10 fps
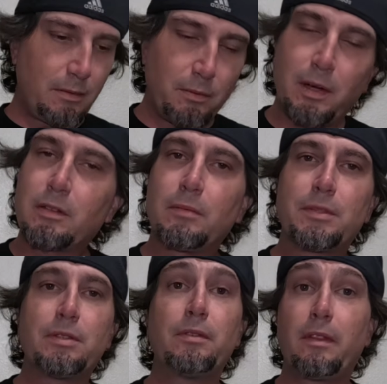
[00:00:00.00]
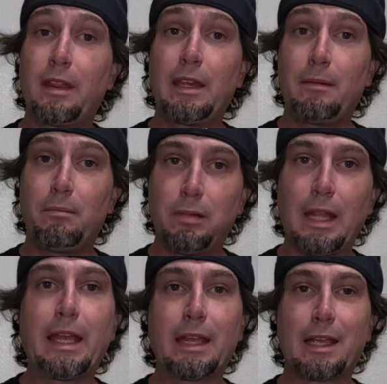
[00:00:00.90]
Welcome to the
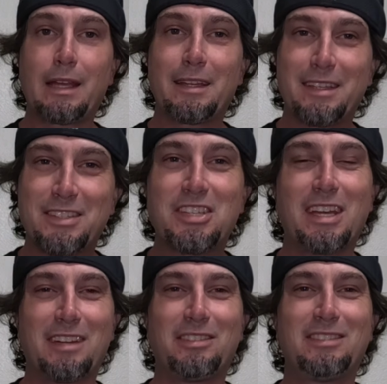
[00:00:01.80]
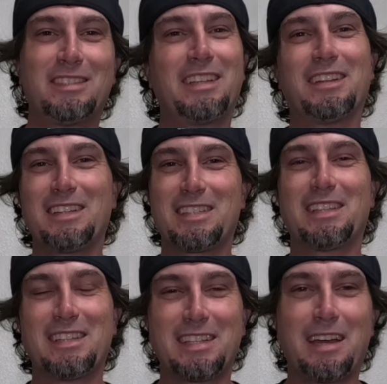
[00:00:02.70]
blank channel, at least
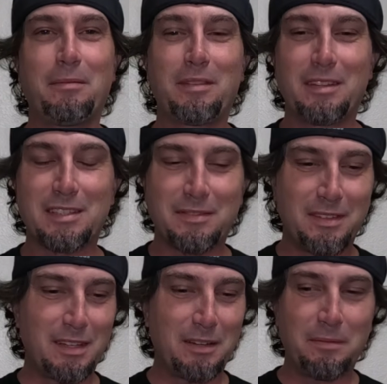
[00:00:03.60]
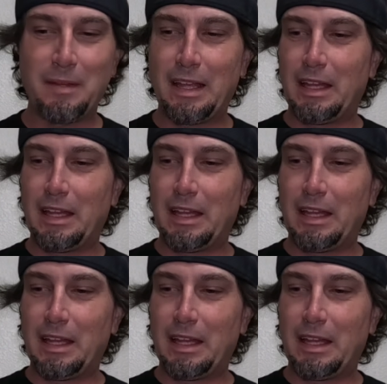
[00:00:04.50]
at the time of this video.